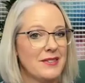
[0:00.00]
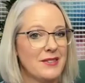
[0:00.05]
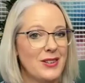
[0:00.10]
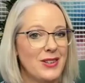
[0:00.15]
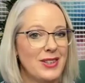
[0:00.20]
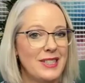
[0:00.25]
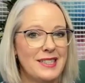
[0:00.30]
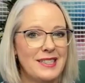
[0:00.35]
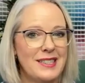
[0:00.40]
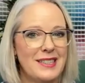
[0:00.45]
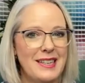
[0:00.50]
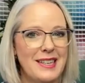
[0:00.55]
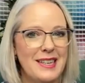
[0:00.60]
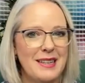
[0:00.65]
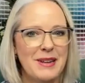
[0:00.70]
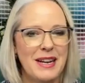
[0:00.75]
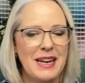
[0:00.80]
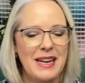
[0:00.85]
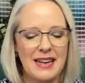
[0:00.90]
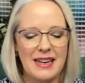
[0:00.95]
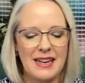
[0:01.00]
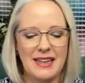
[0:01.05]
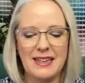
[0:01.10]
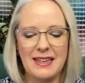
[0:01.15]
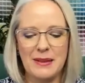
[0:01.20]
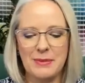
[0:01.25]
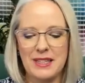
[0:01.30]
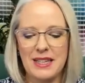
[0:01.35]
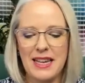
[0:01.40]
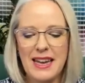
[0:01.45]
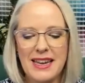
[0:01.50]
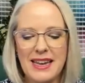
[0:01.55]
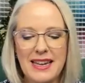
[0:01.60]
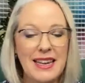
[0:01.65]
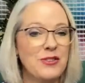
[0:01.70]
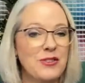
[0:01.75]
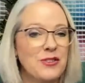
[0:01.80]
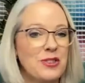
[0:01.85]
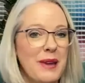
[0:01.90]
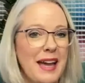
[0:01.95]
First in my lucky dip today
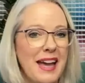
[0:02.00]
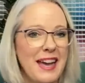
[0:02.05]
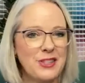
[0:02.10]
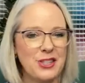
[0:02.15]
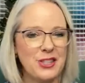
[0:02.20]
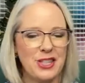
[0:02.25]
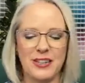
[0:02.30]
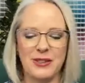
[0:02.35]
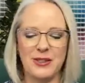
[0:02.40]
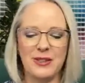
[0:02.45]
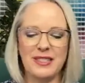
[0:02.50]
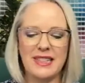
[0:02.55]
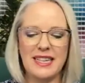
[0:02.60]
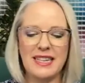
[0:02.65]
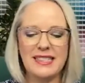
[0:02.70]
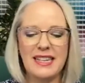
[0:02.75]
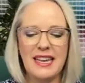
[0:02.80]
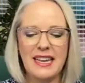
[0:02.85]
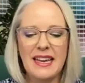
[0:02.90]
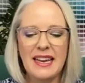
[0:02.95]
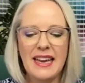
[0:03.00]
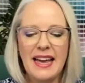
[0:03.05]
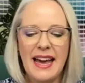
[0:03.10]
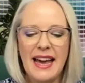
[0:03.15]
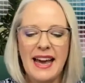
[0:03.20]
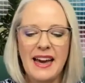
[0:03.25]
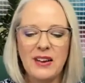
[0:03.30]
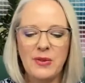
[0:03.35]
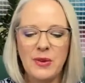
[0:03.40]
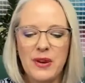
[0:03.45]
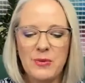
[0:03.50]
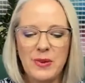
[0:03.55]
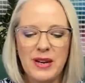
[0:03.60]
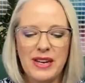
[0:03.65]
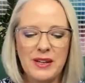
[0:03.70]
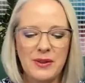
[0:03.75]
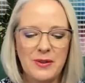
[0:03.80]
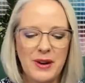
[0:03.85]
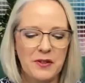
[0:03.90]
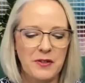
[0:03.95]
comes from Angela, who says, how do I
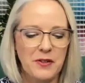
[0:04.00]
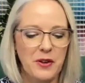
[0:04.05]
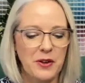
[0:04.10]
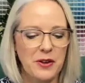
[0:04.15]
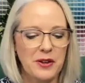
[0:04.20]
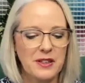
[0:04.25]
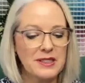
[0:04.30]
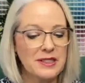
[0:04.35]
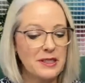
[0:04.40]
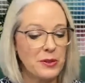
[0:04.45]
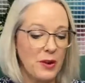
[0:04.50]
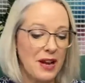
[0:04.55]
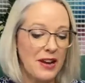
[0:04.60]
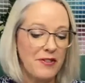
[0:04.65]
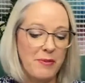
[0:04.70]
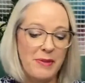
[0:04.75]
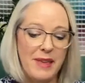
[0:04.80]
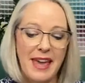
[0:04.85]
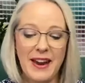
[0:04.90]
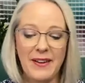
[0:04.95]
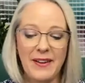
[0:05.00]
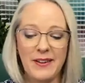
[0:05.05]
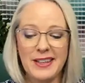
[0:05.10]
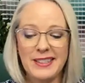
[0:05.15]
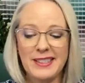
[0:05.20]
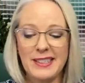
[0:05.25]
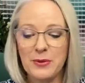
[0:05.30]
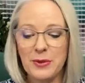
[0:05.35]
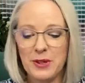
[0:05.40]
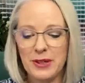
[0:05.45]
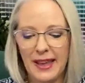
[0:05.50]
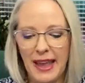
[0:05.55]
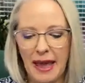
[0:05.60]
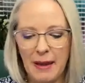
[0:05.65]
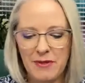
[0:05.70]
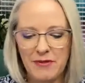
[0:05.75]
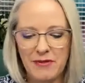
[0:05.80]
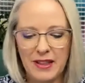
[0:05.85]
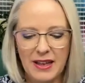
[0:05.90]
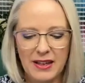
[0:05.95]
redirect focus away from the areas I want to
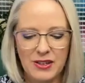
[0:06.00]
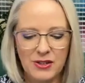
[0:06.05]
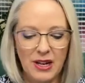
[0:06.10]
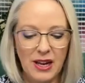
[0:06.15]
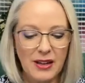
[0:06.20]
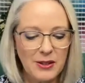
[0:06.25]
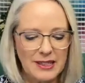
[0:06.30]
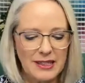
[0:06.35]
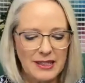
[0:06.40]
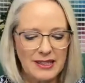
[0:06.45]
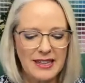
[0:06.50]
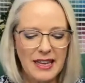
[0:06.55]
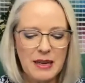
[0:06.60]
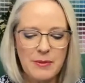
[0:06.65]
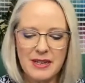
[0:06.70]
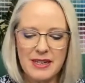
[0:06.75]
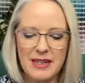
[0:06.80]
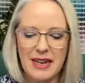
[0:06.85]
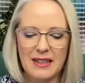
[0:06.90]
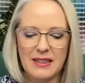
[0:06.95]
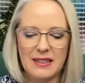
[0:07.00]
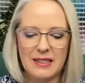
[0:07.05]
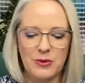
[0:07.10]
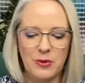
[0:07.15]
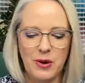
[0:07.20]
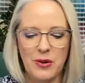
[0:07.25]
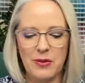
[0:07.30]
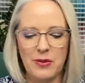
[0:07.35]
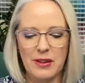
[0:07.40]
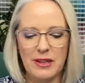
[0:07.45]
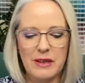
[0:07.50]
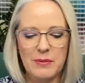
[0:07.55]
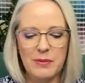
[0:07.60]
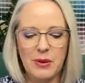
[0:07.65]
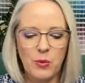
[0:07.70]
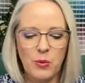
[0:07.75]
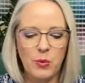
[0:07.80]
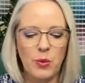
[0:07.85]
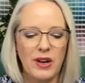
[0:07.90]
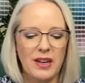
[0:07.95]
camouflage? I use a statement necklace frequently,
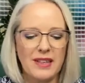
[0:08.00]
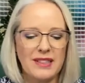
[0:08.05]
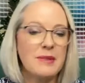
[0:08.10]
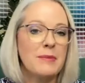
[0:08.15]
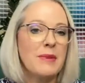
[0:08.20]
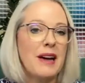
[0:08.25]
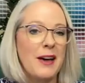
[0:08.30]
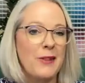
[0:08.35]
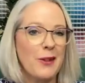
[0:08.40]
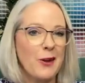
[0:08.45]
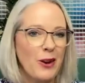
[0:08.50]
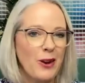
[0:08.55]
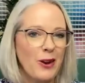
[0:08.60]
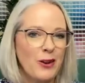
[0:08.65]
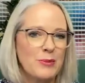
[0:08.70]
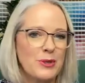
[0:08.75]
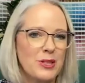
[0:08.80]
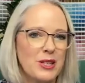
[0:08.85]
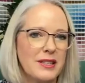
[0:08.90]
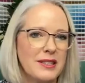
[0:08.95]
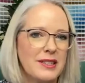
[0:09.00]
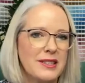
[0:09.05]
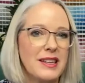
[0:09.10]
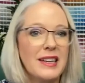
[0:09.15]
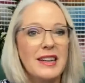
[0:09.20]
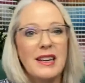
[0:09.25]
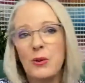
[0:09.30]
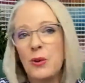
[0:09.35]
but what are some other options?